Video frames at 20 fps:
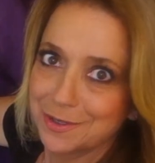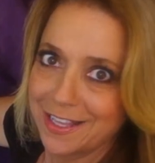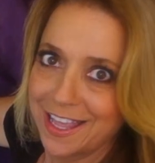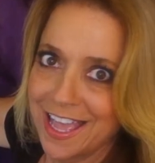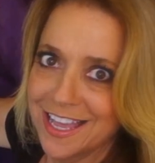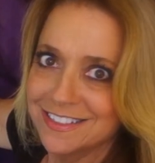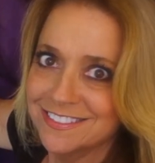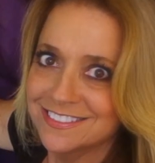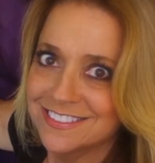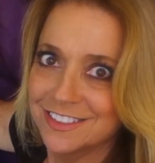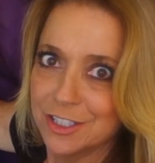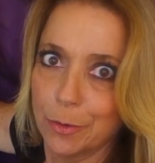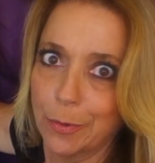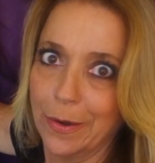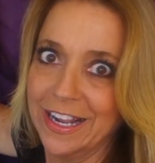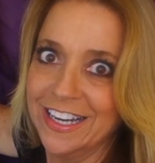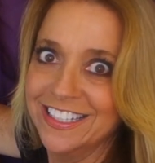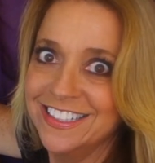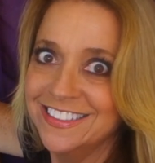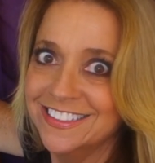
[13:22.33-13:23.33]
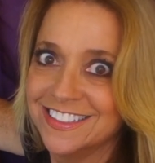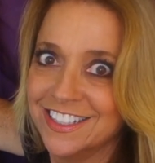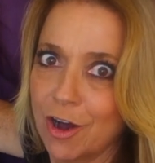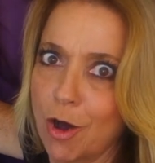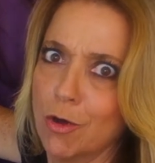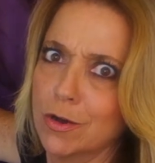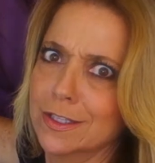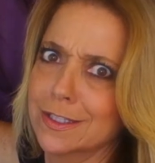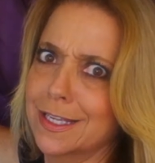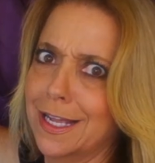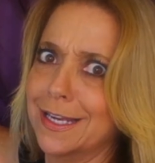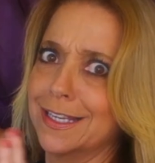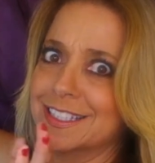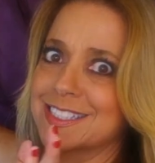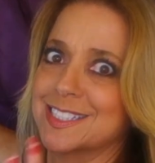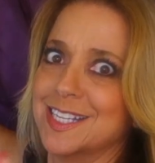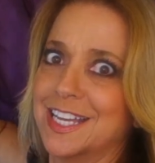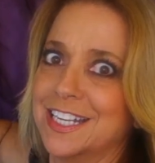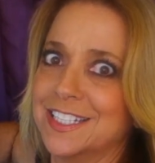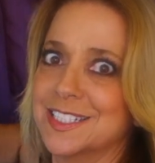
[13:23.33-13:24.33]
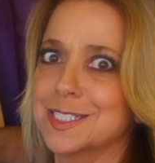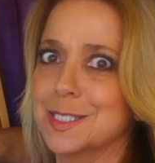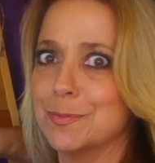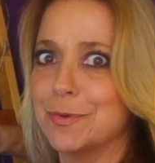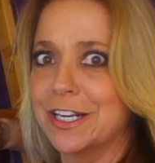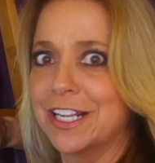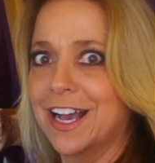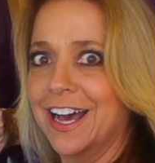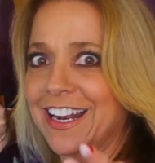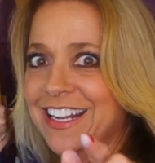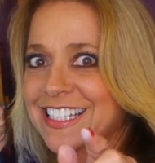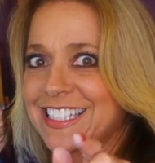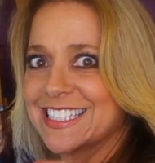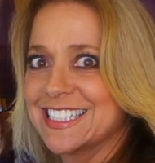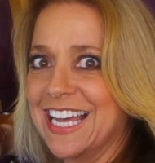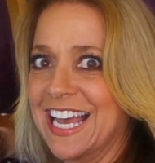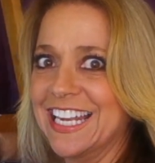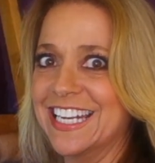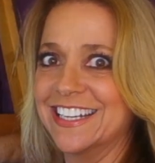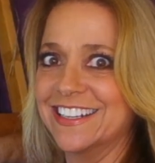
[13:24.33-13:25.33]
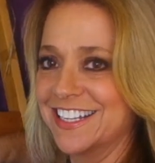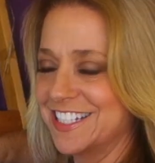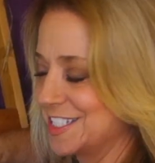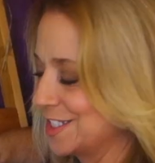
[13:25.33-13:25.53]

it again? You ready? Oh, I got excited. Somebody got excited, I